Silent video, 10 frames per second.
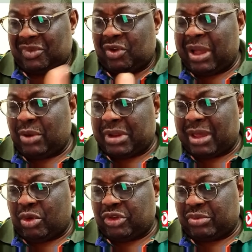Why would
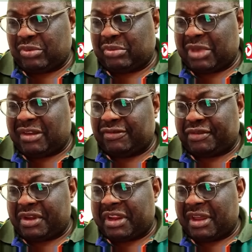I want my
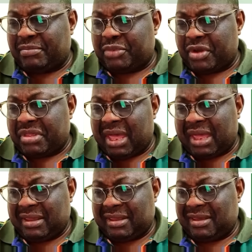friend and
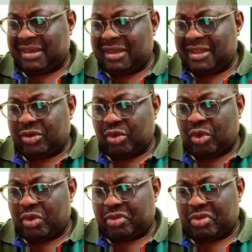brother to
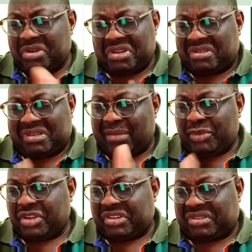go through this?
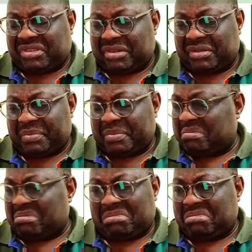I'm not
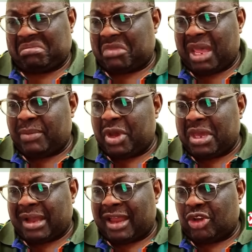a
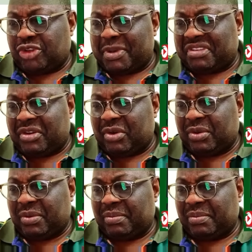callous person. No.